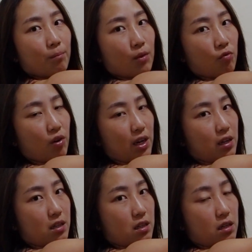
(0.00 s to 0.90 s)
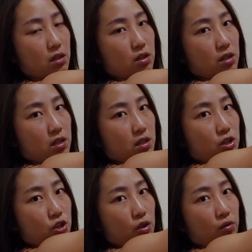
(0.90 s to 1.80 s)
the redness that doesn't
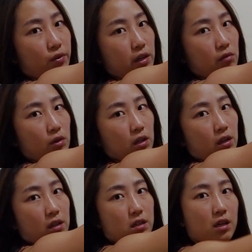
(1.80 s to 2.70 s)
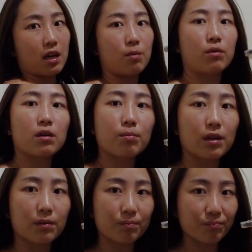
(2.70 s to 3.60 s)
show very well on this camera,
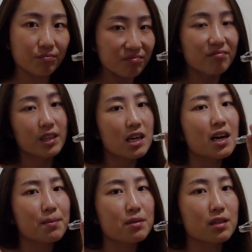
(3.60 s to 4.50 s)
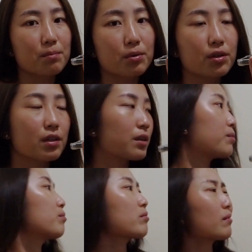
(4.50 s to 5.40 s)
but I'm sunburned.
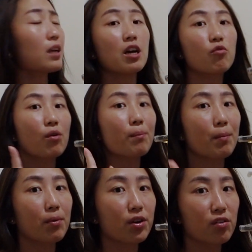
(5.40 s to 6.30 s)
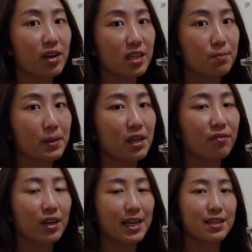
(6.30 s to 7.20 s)
Remember your
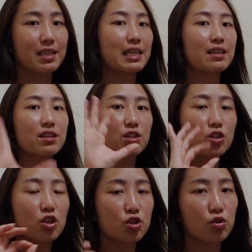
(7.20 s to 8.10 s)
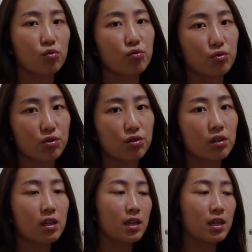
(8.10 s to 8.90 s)
SPF, guys. It is so crucial.